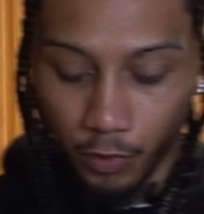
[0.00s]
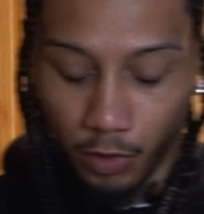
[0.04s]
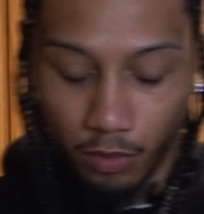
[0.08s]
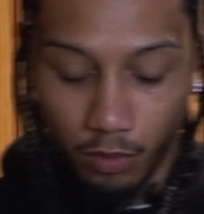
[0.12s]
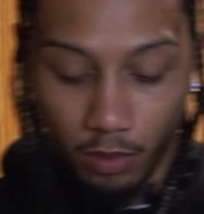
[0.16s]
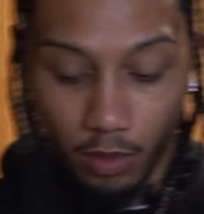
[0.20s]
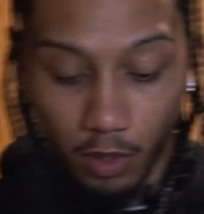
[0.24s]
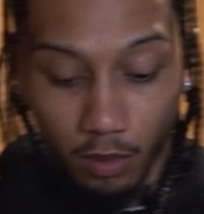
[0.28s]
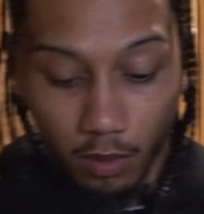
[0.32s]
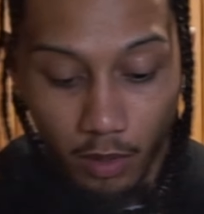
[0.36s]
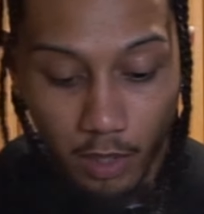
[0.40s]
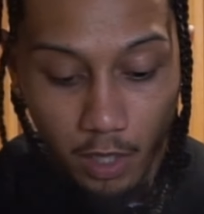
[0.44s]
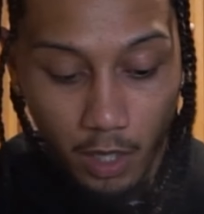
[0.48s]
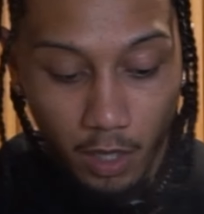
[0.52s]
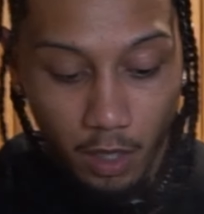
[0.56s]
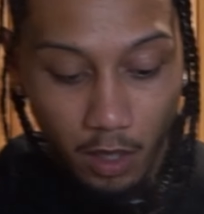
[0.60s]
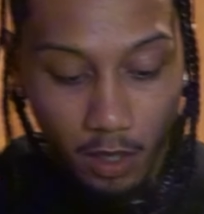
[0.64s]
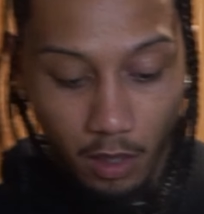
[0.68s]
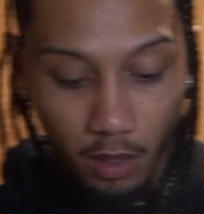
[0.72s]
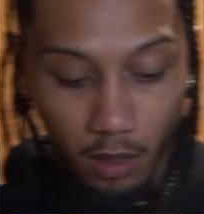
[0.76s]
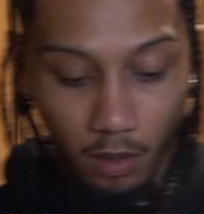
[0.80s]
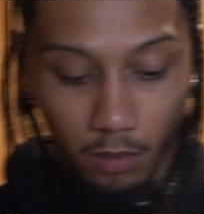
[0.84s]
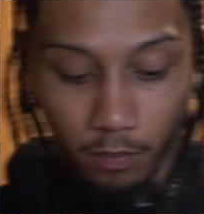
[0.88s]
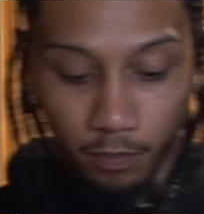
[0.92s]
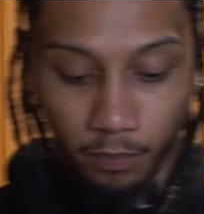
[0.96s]
kill that
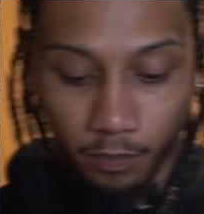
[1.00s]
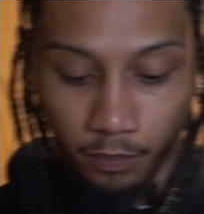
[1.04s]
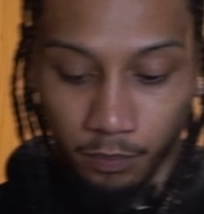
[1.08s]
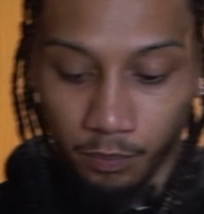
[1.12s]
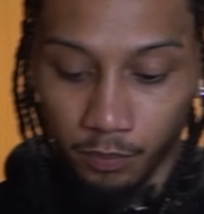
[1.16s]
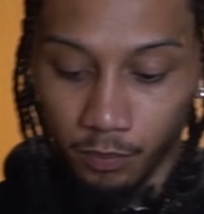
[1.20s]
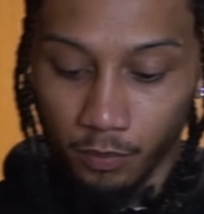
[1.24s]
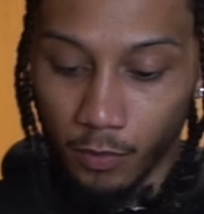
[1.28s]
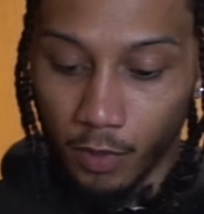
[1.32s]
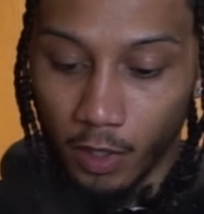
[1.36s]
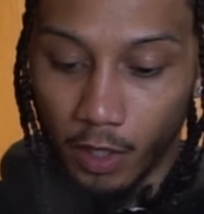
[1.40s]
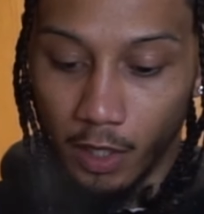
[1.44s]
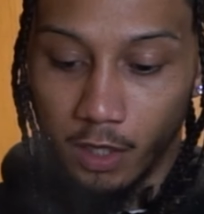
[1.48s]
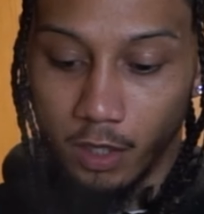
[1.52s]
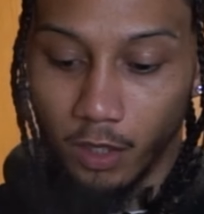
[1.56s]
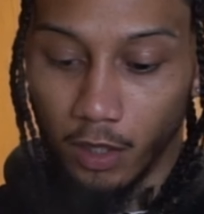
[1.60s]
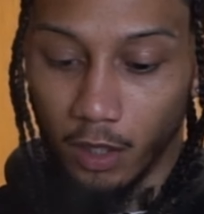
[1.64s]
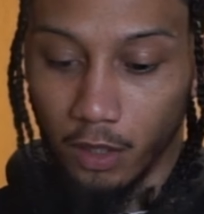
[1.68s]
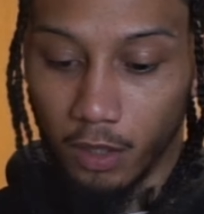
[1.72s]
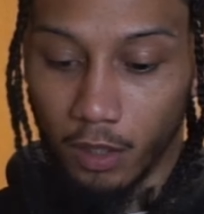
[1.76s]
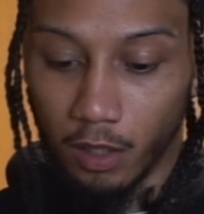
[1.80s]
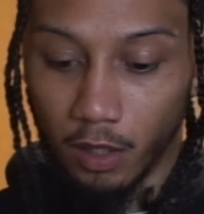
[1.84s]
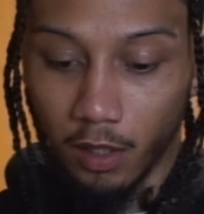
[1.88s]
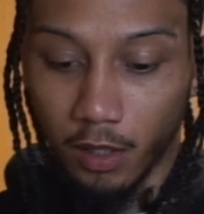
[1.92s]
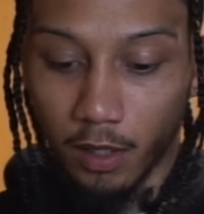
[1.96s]
heat and
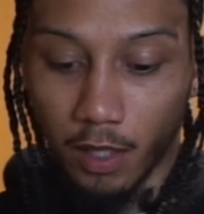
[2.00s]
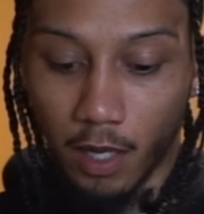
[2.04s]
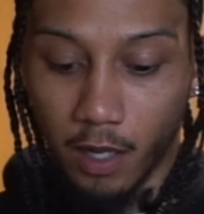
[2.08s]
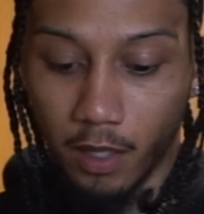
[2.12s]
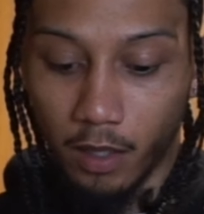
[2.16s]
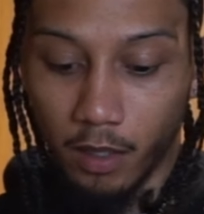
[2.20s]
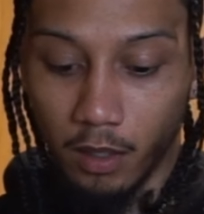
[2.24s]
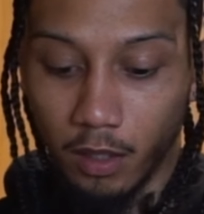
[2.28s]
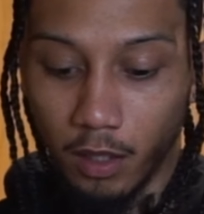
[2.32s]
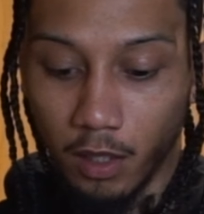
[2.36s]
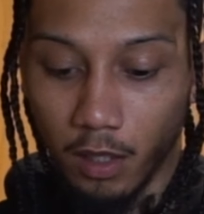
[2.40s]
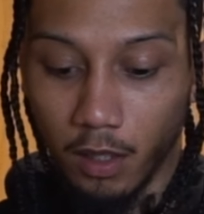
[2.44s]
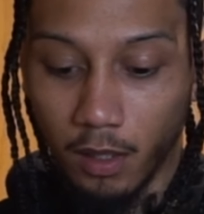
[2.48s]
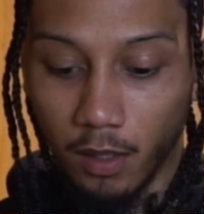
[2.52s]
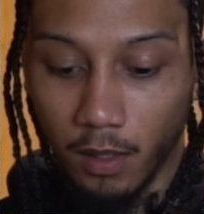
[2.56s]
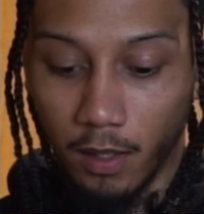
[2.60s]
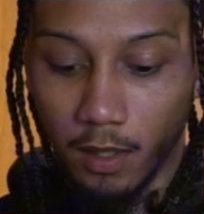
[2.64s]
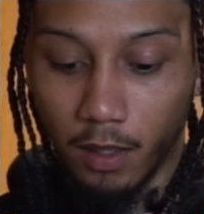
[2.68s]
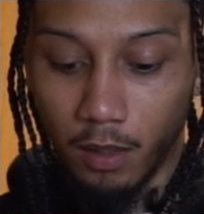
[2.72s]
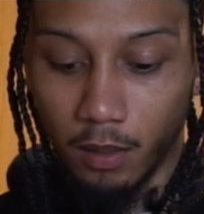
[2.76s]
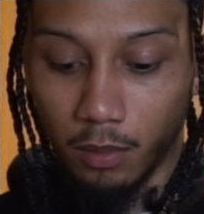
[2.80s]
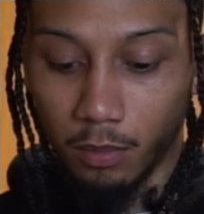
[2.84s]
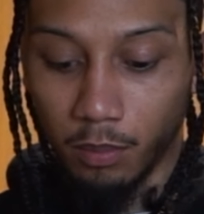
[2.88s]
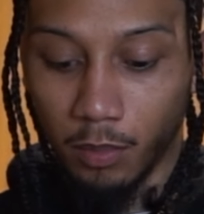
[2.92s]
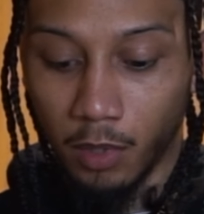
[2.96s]
just kind of just let
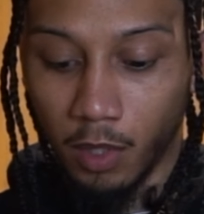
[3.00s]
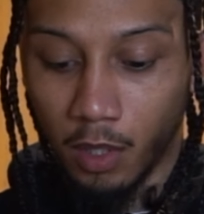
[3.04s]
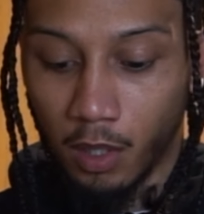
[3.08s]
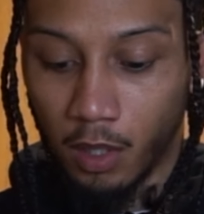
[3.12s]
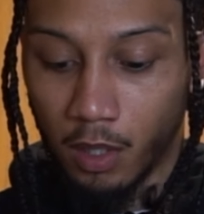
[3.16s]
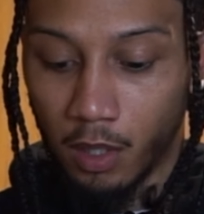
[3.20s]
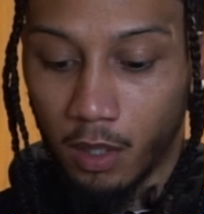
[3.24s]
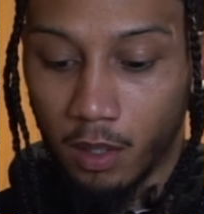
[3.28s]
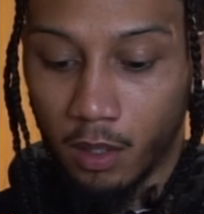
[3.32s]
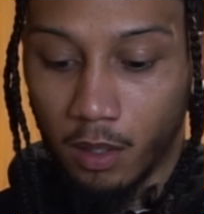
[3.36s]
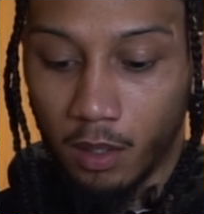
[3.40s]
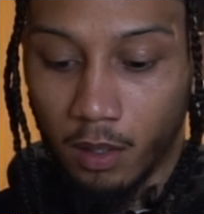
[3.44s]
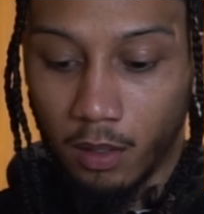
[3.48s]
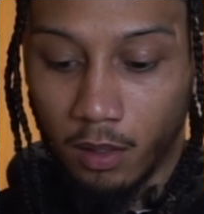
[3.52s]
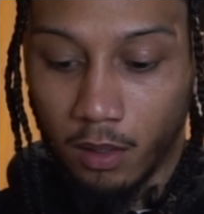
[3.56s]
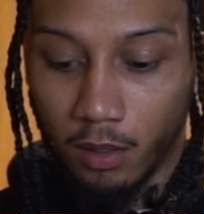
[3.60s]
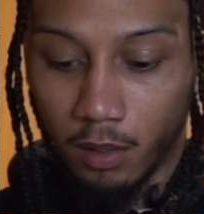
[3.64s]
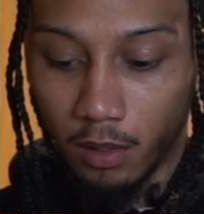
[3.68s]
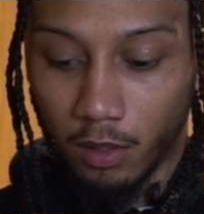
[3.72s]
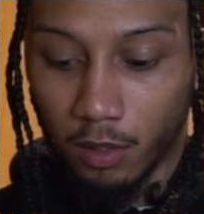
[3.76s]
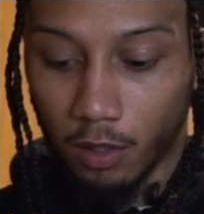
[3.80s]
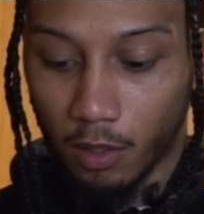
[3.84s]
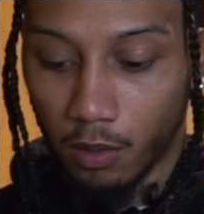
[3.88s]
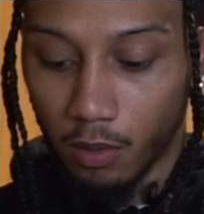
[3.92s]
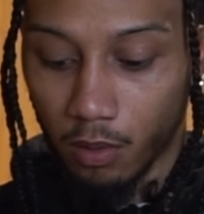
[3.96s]
them
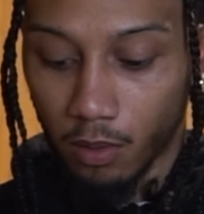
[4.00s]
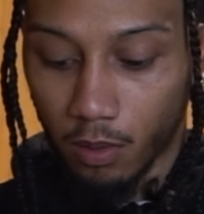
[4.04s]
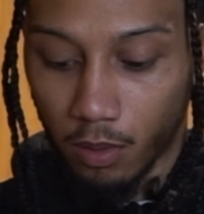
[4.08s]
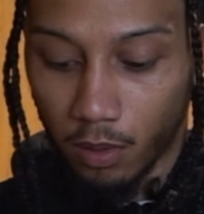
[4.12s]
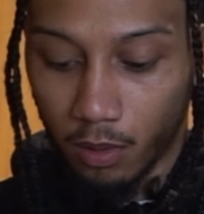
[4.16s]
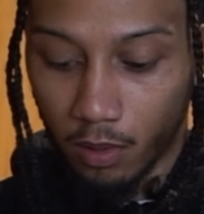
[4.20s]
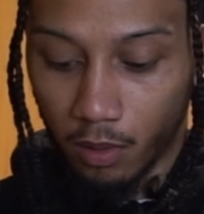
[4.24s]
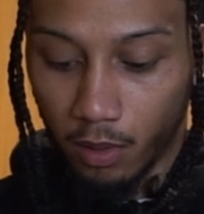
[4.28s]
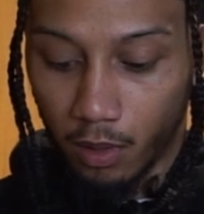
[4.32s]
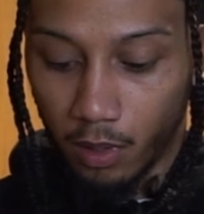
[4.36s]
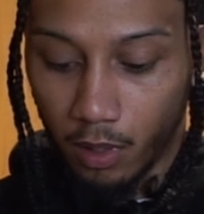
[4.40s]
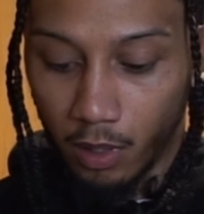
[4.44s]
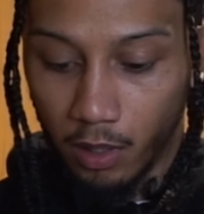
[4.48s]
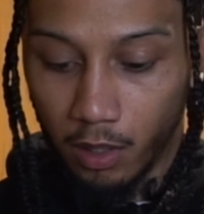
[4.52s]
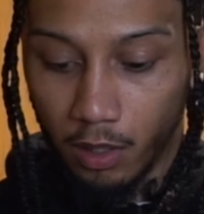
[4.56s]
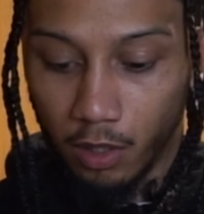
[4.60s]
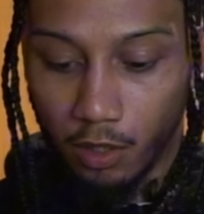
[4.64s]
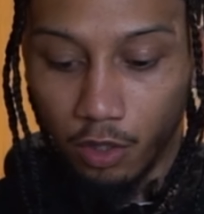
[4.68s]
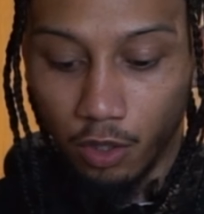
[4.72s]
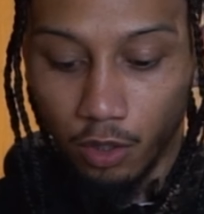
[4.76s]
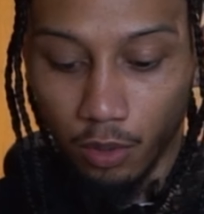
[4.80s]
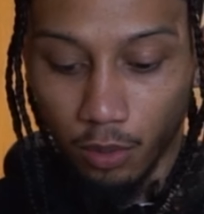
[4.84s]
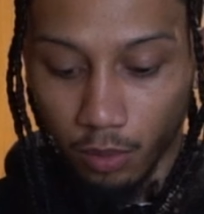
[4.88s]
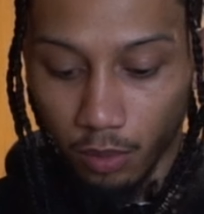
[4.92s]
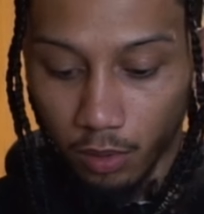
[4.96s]
soak in the
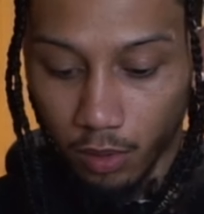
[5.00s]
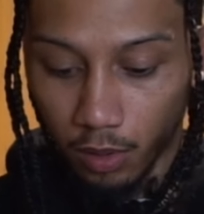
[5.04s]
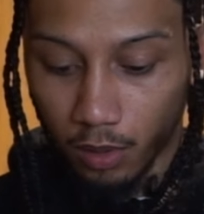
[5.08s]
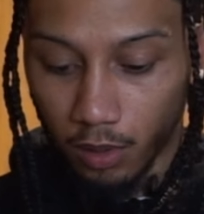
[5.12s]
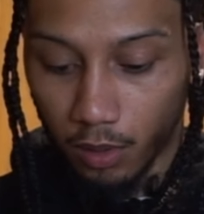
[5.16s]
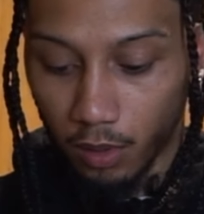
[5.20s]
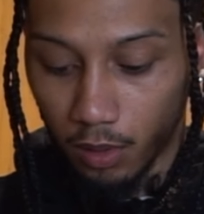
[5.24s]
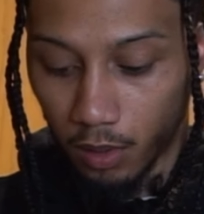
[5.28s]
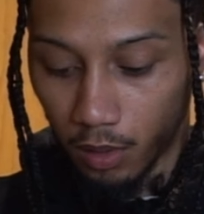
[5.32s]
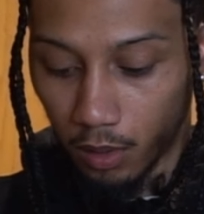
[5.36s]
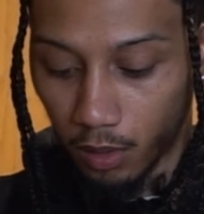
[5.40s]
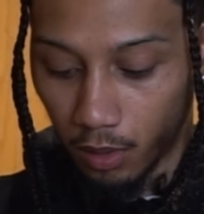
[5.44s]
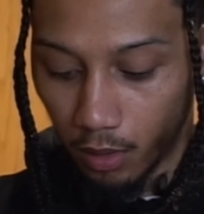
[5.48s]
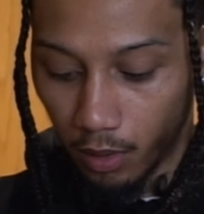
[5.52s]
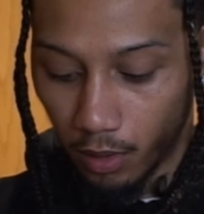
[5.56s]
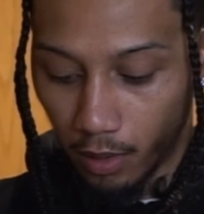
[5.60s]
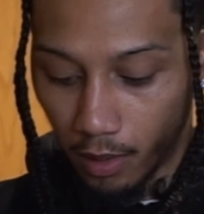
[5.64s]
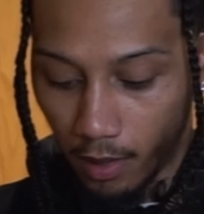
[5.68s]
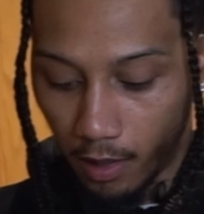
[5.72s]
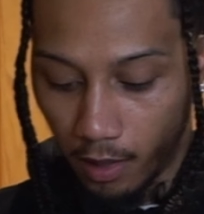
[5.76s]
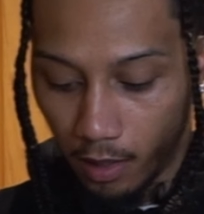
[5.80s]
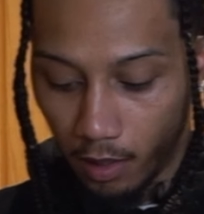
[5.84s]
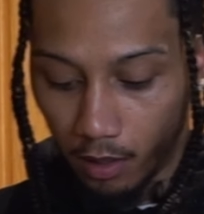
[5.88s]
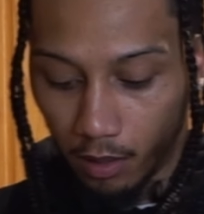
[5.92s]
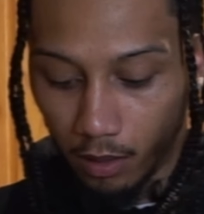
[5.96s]
juices
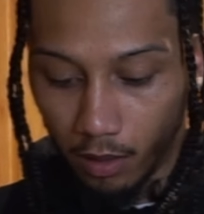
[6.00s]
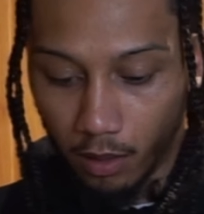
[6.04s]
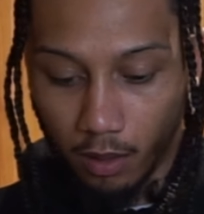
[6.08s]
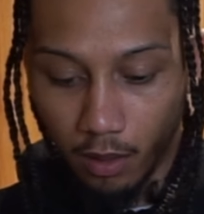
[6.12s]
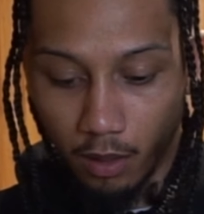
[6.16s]
and